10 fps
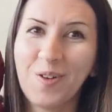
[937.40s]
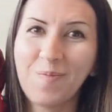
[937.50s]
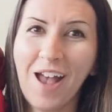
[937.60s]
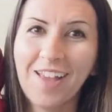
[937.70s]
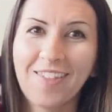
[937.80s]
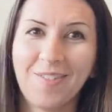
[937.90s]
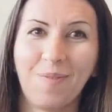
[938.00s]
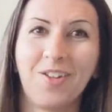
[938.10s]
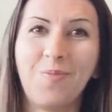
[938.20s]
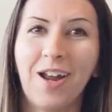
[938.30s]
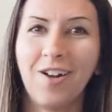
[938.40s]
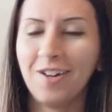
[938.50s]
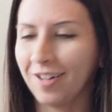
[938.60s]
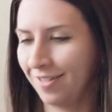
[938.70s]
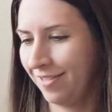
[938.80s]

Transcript: you can pack this much better.